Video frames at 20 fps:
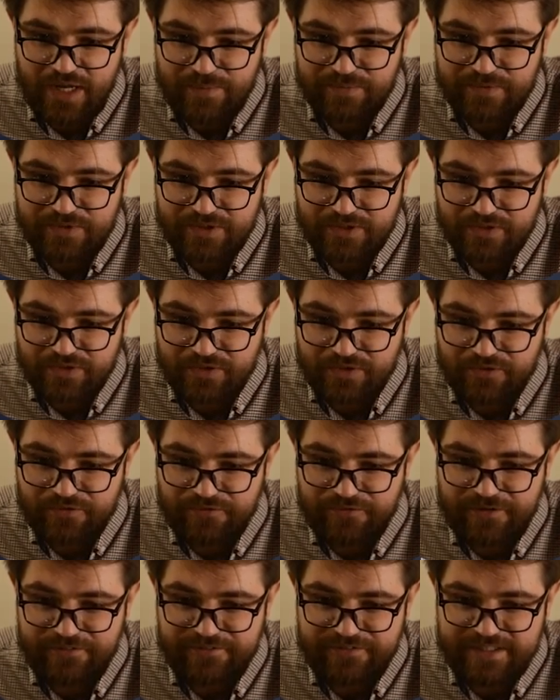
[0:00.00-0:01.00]
up to
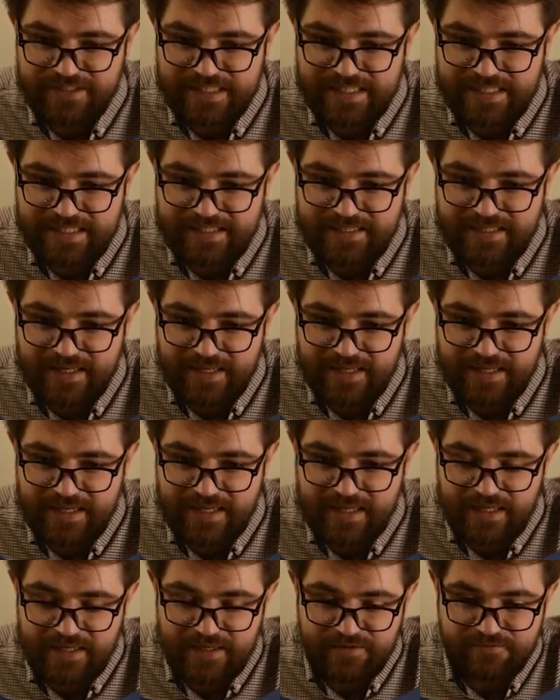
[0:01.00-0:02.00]

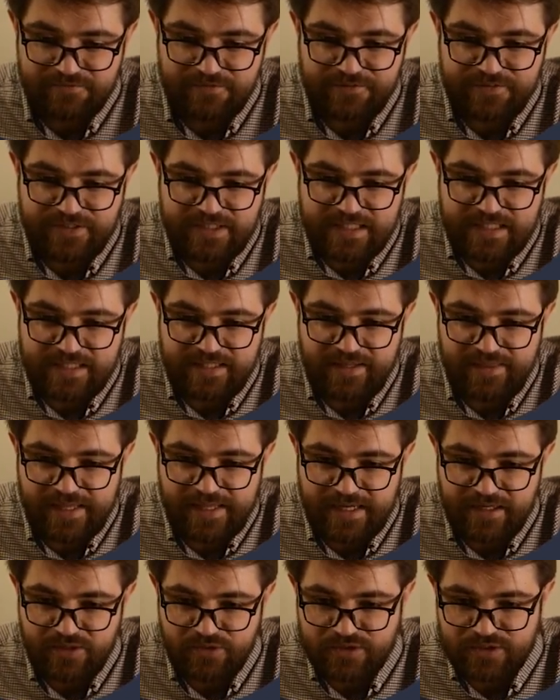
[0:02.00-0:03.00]

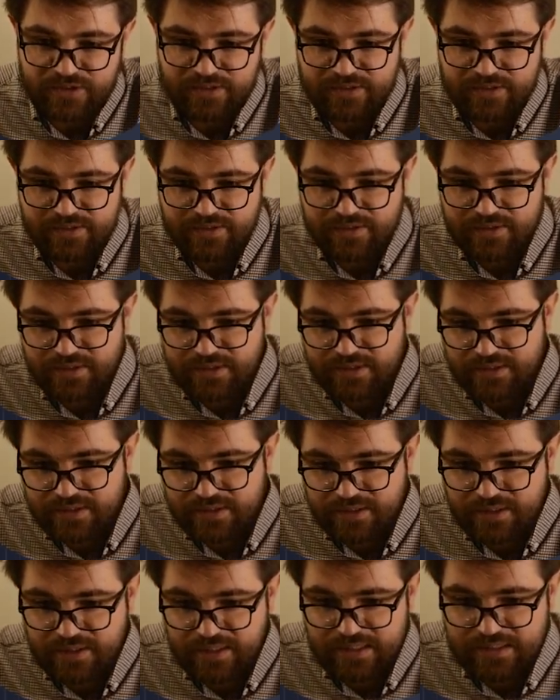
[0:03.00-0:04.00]

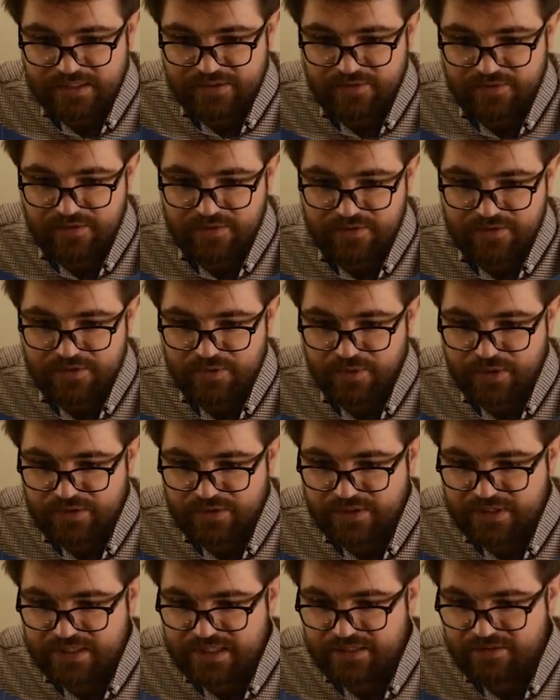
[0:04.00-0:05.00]

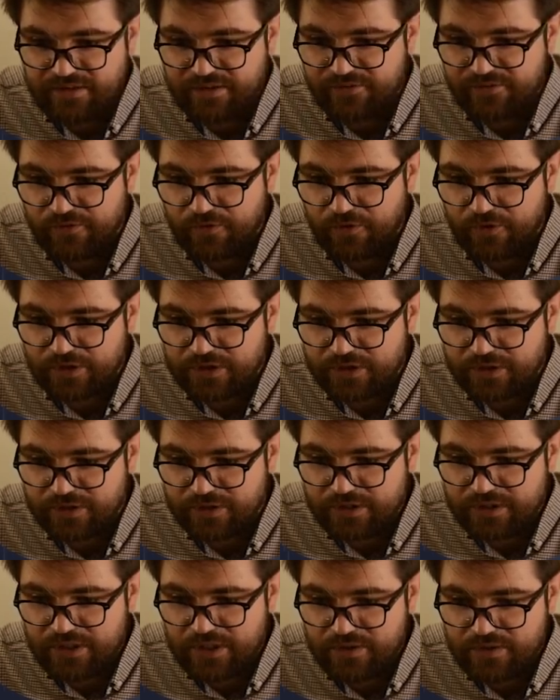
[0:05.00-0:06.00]
15,274. So
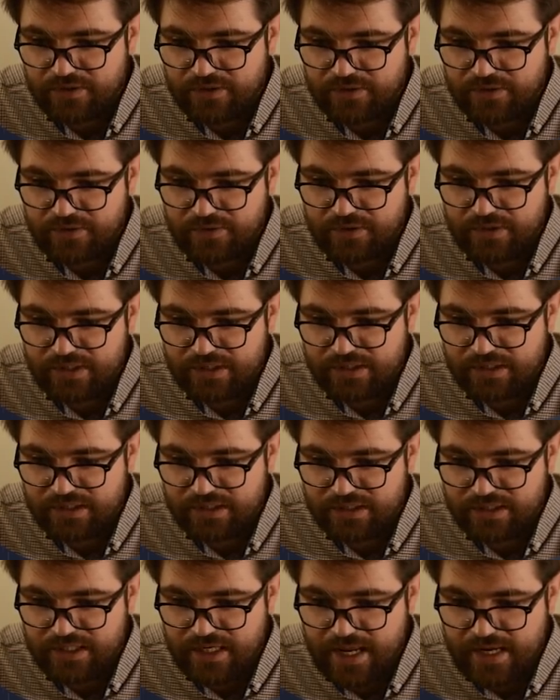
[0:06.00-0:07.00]
let's go to
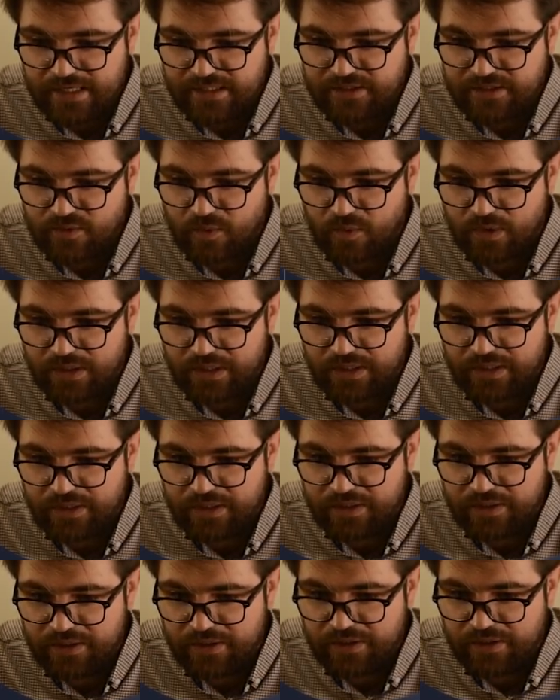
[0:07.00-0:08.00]
this next one
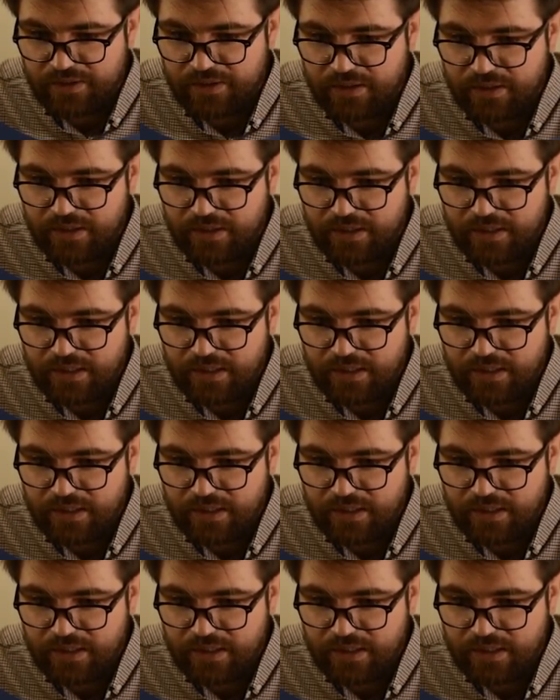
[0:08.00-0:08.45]
here.